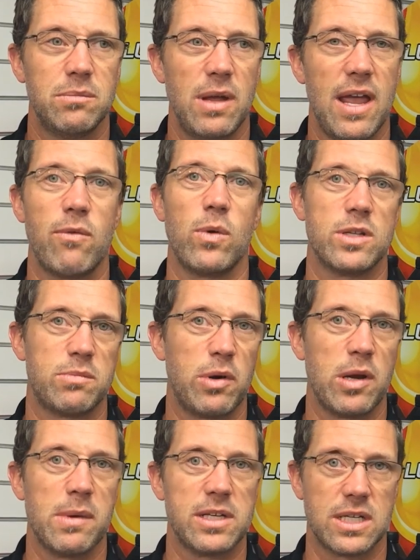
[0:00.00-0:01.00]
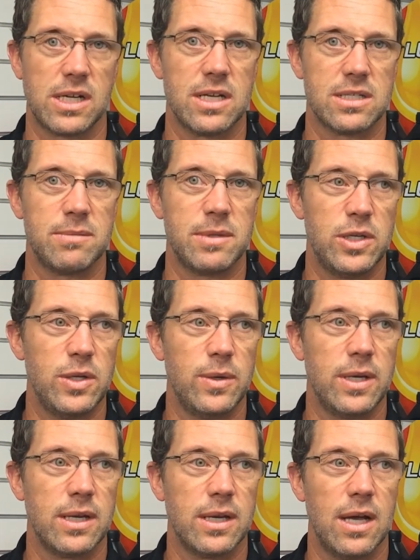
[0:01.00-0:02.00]
everyone's pretty much accustomed to
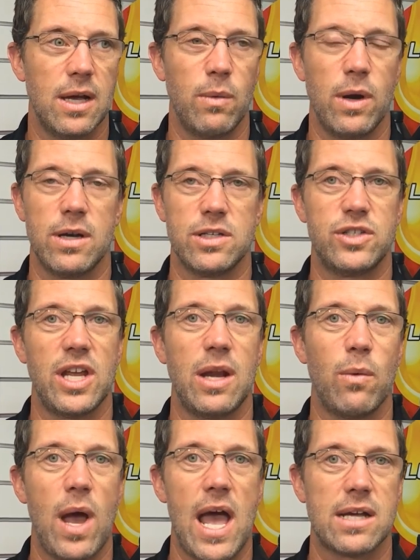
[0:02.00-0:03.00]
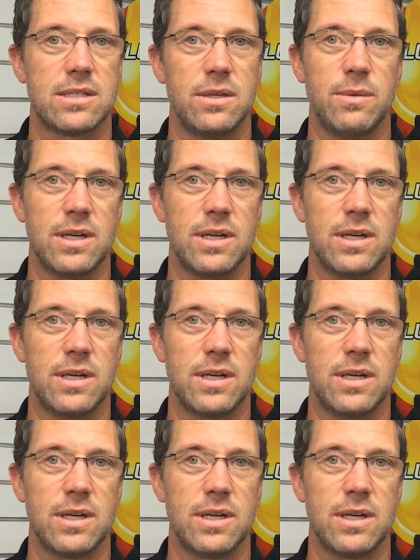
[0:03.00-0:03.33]
doing, whereas chain wax, you